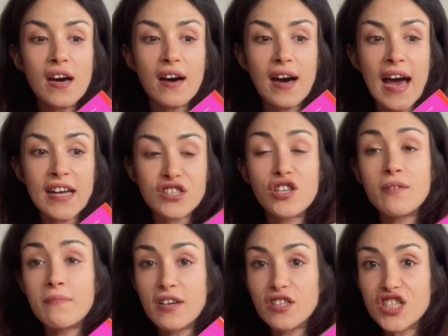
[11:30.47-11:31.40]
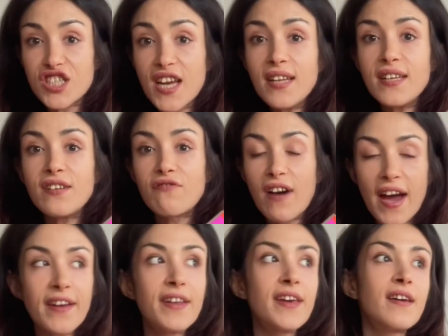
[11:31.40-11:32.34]
actually Mary Shelley
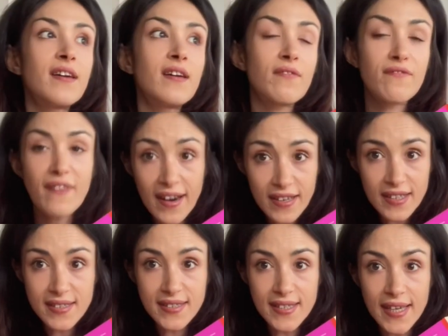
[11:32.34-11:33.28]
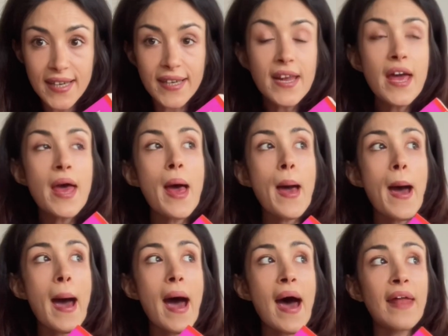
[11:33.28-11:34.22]
writing Frankenstein,
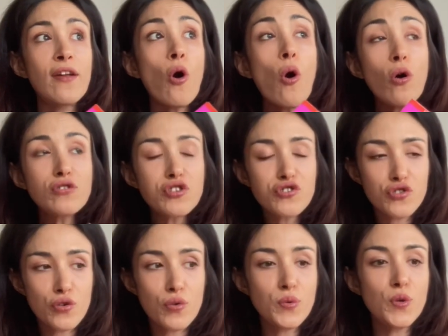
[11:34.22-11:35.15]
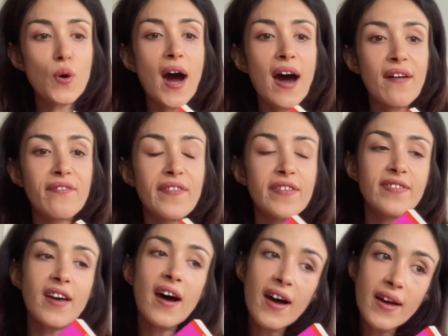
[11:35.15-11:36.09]
and also you have the
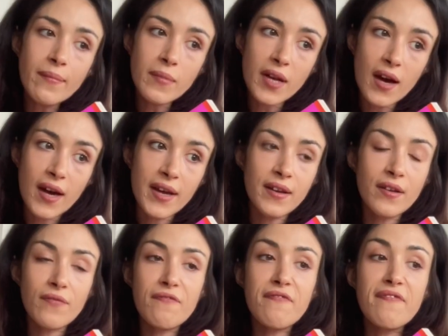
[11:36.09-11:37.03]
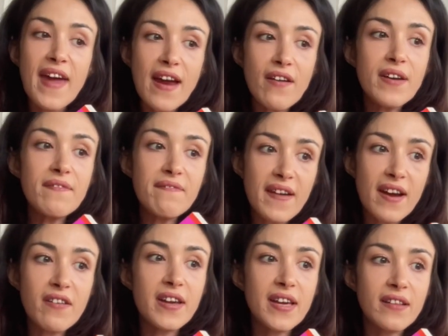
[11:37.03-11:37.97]
timeline very,
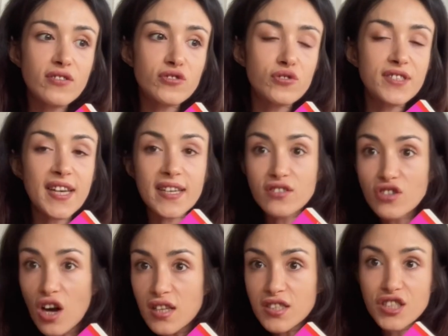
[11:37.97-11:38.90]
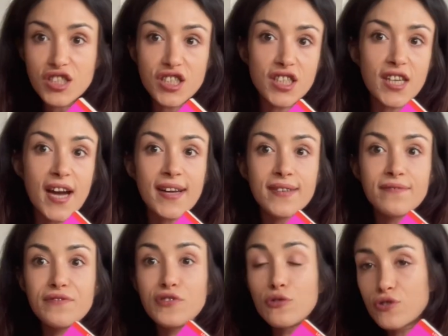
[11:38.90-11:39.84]
very into technology and
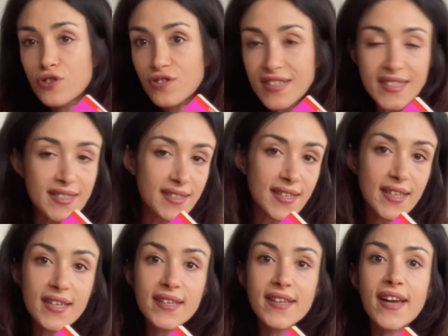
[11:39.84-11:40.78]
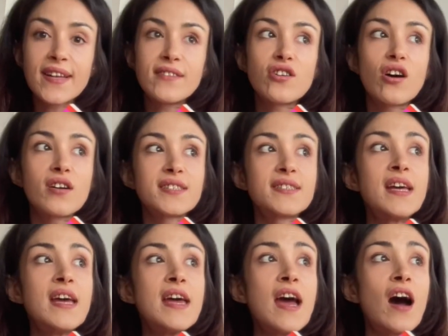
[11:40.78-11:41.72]
futuristic, that it talks
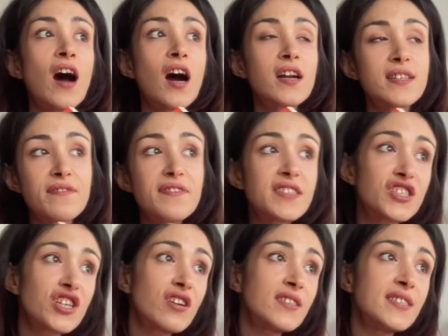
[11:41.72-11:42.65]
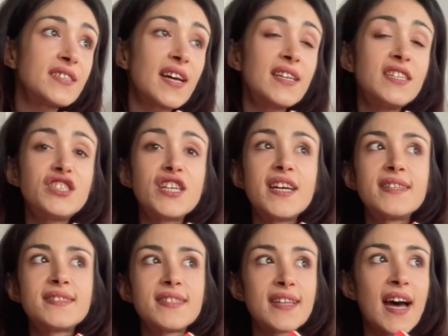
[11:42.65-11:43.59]
artificial
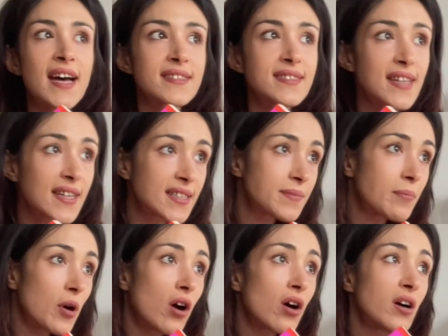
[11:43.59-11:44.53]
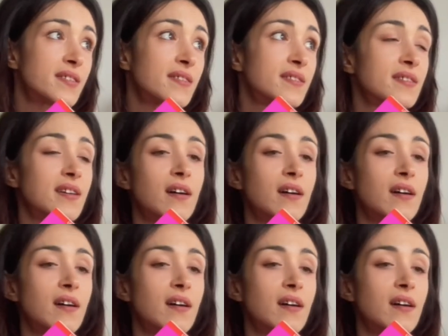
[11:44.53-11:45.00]
intelligence, it has sex bots,